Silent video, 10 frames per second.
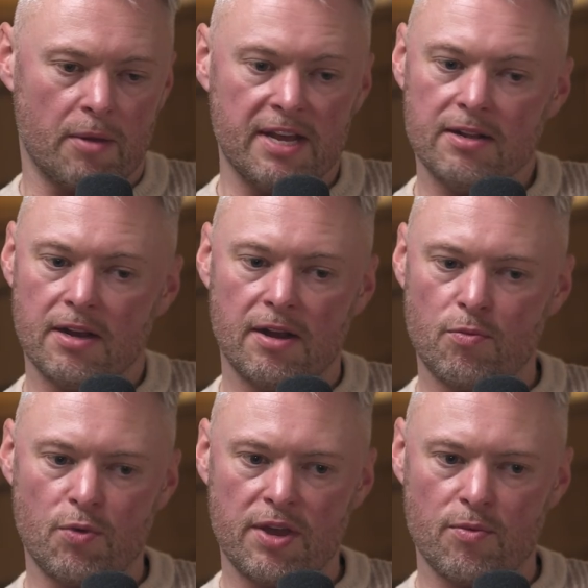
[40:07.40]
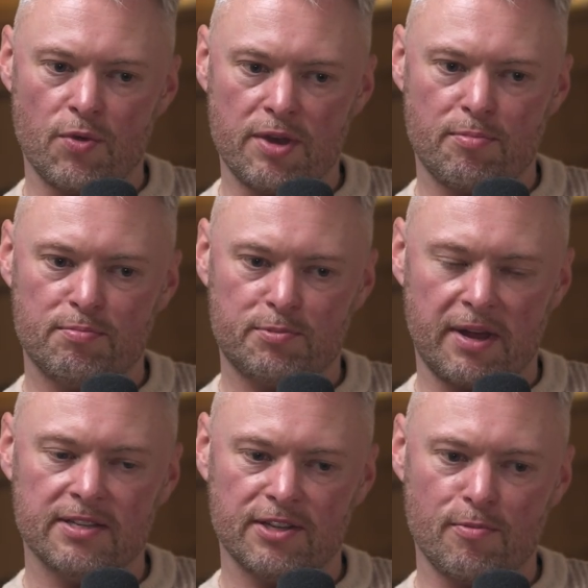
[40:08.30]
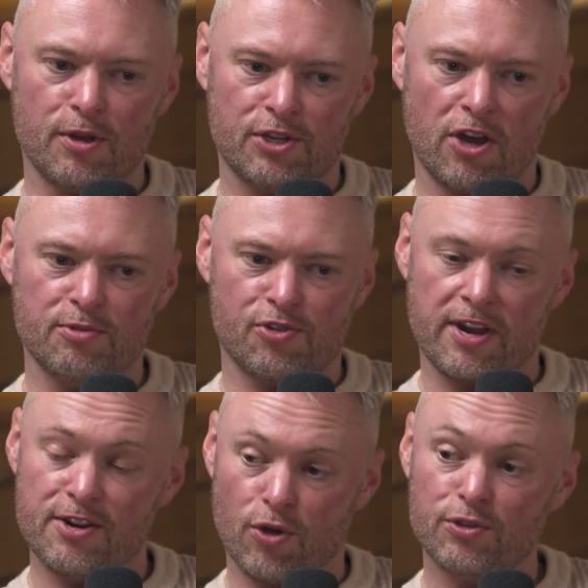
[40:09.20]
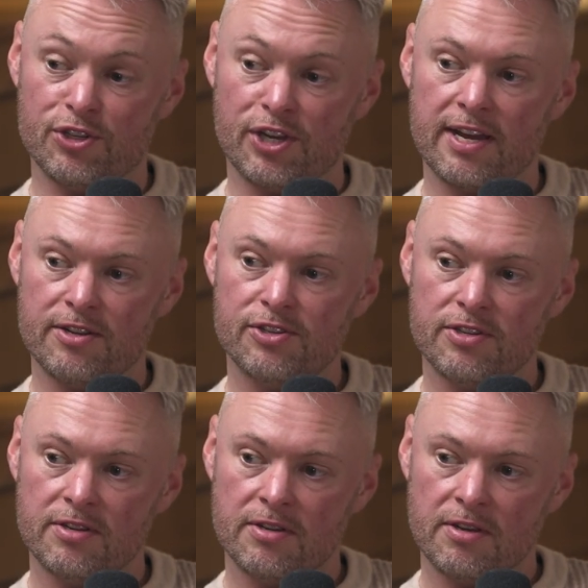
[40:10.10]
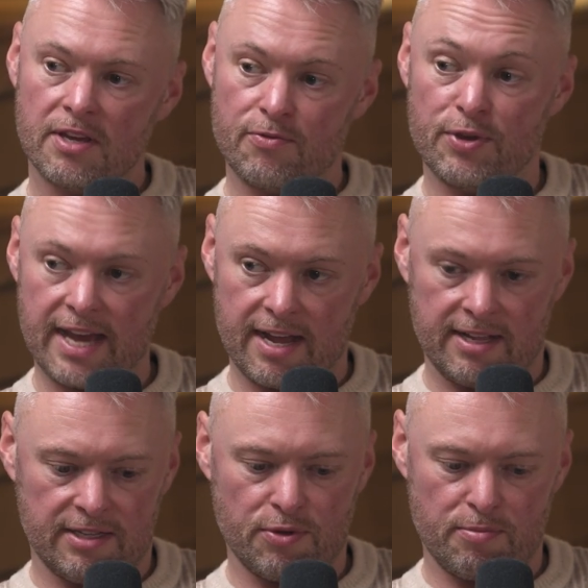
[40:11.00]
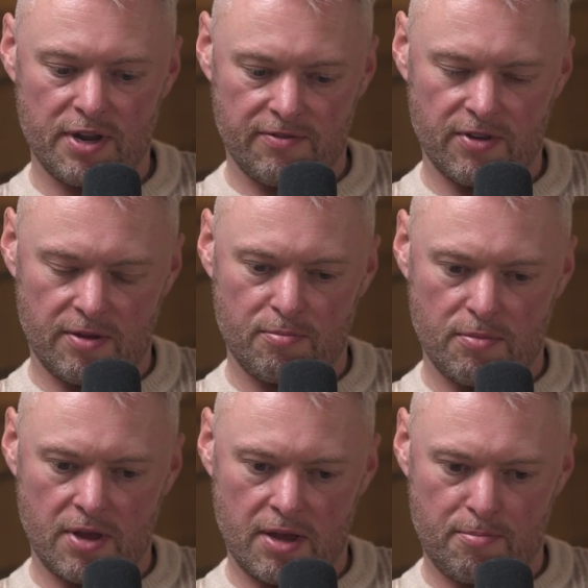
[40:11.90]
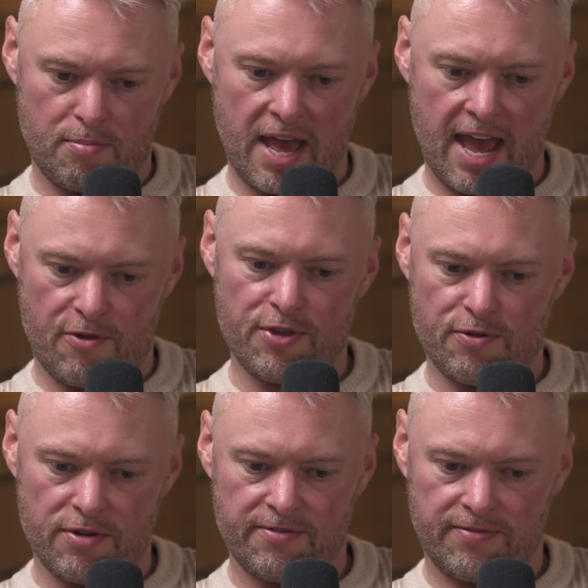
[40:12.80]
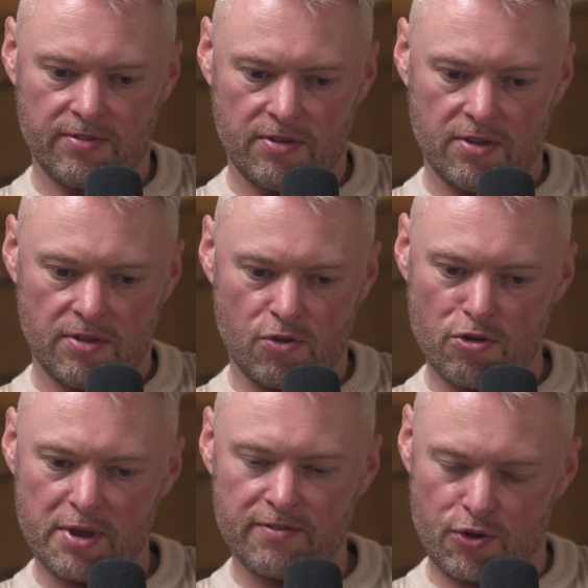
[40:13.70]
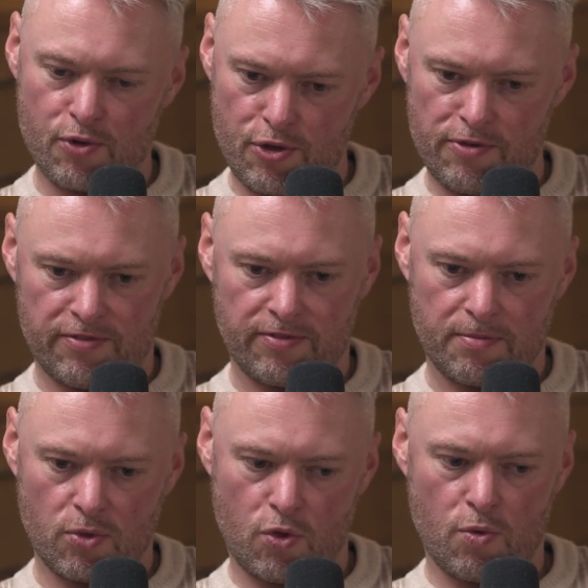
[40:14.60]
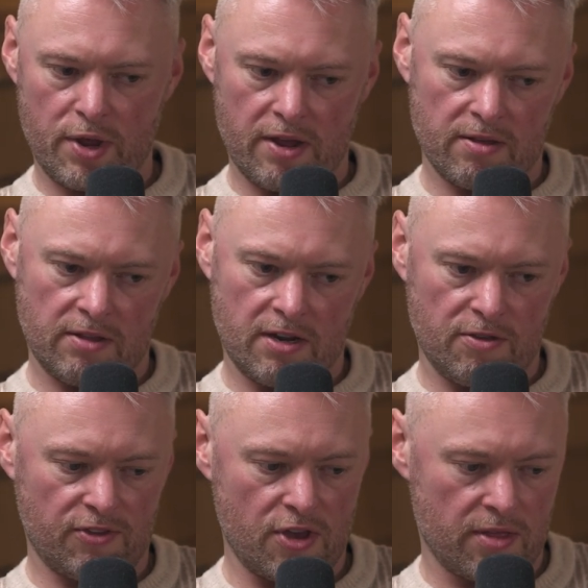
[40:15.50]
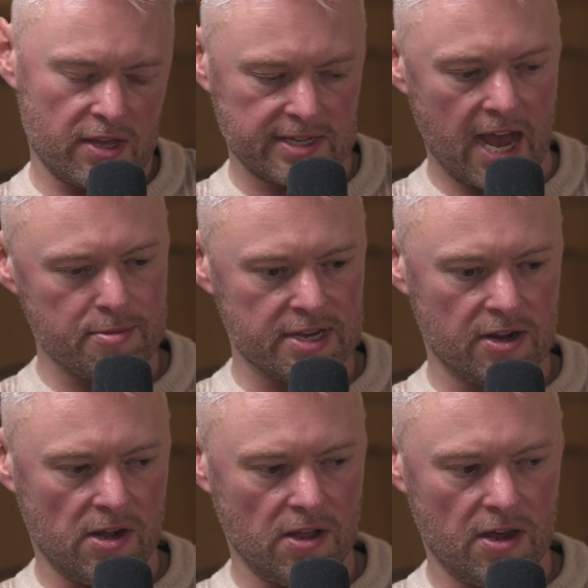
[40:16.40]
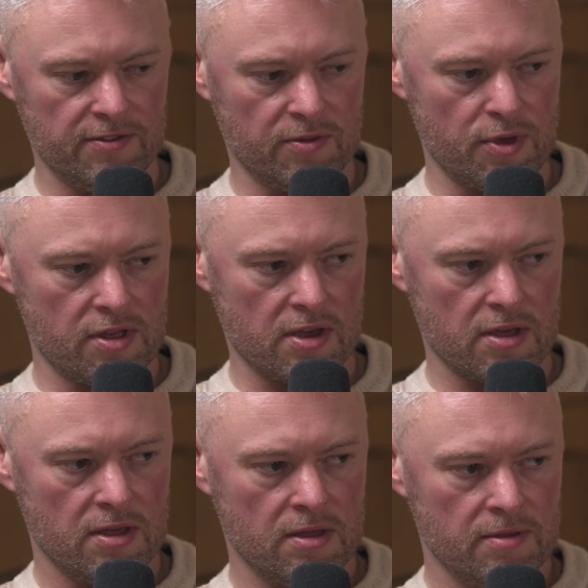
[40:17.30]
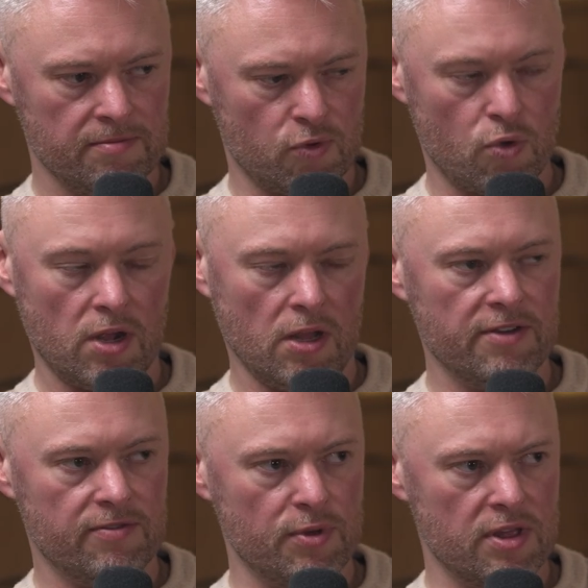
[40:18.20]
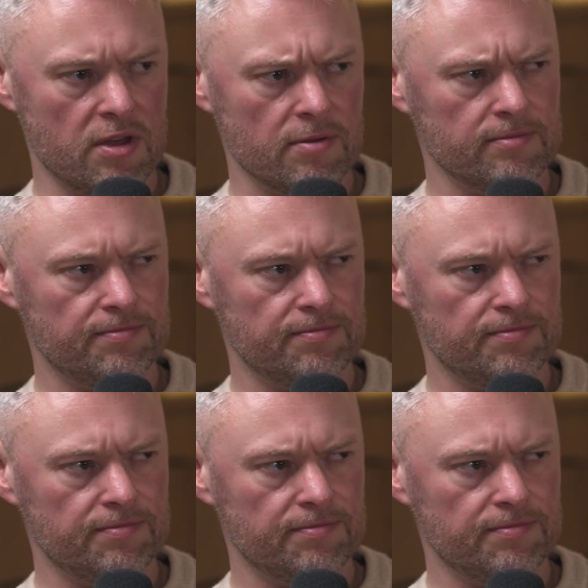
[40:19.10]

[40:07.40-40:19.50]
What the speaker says: mean, we spend so much time trying not to change. If we get into a bit of a area of, or a bit of a groove, or where, you know, certain things are happening in our lives and we think, or our life, and we think,